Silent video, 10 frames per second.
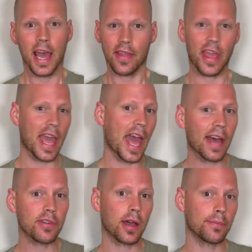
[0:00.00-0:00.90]
they
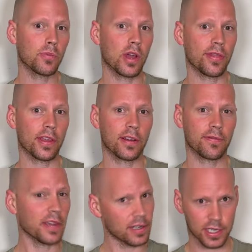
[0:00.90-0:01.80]
have come with their
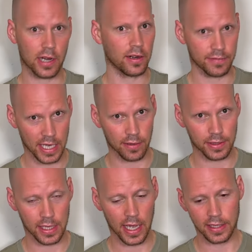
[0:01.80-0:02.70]
fair share of
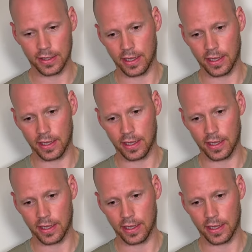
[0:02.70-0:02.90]
downsides.